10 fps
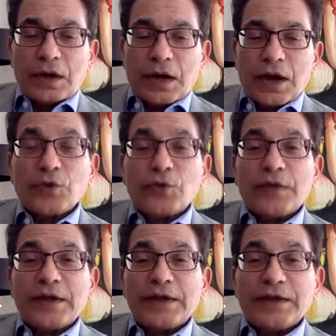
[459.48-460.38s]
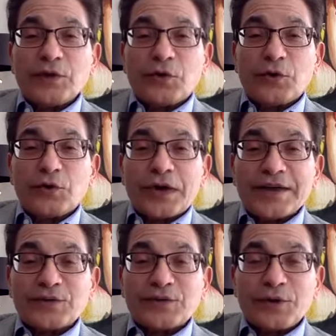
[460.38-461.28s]
are you a failure in your own
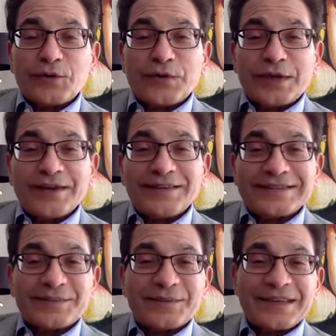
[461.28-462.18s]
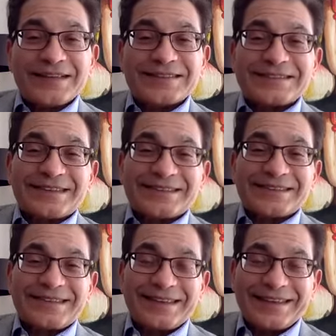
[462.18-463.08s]
eyes, or are you a failure in somebody else's
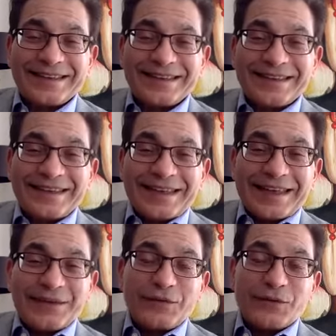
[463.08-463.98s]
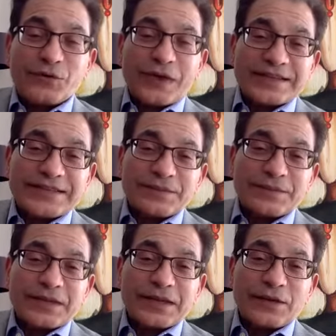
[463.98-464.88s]
eyes? And if you try
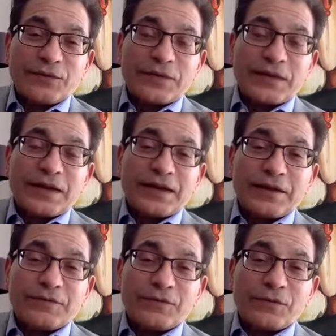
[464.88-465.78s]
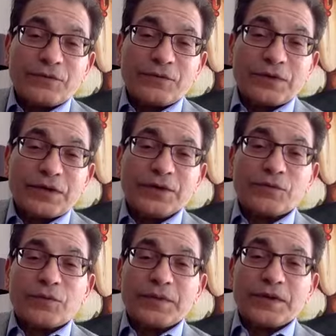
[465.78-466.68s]
something and you fail, if you learn
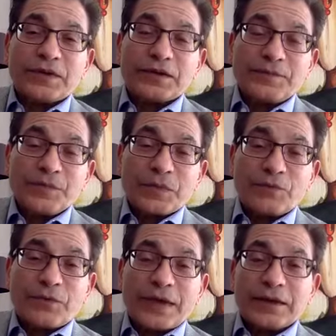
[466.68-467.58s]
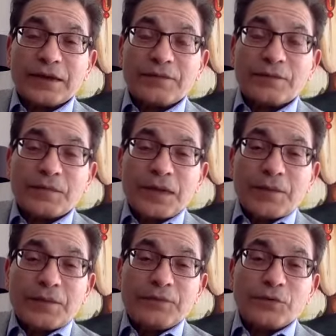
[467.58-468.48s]
from it, fine.
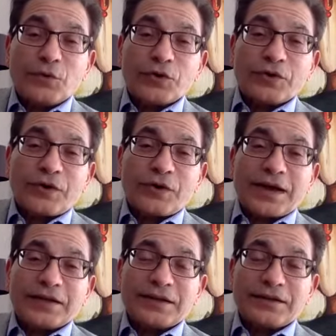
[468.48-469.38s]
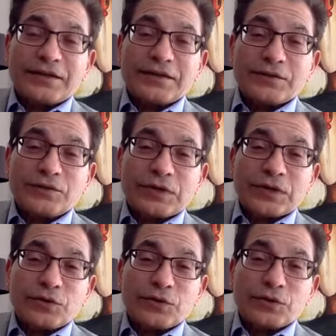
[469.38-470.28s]
But if you don't try, then you
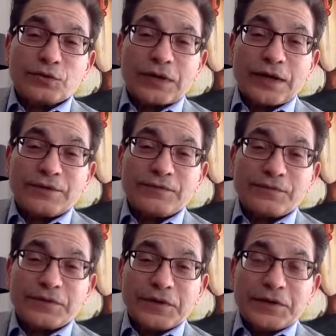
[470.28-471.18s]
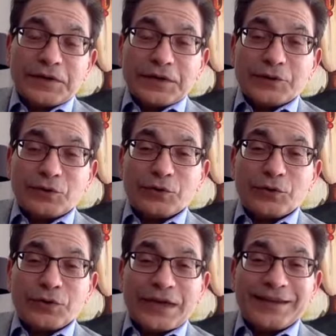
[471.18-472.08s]
can go through life not
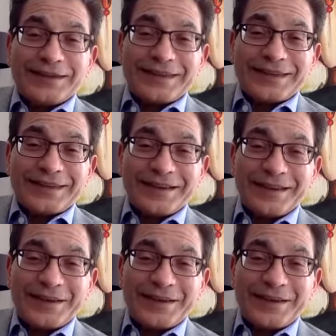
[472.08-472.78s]
doing anything,